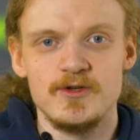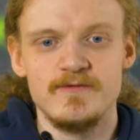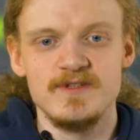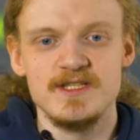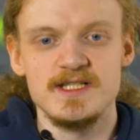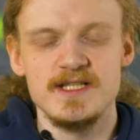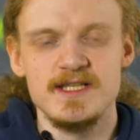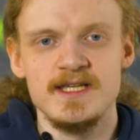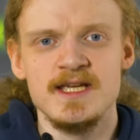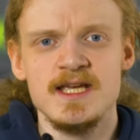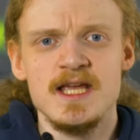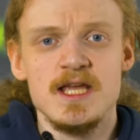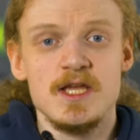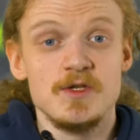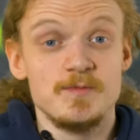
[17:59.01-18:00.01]
obviously.
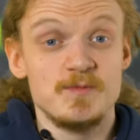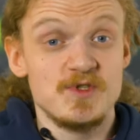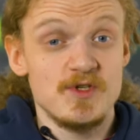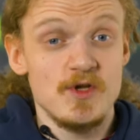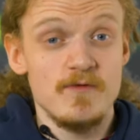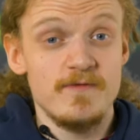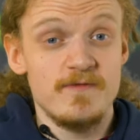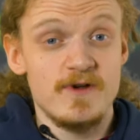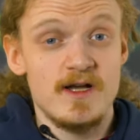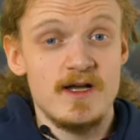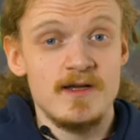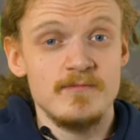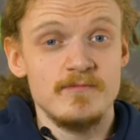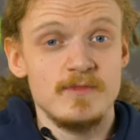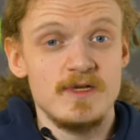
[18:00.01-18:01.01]
So far,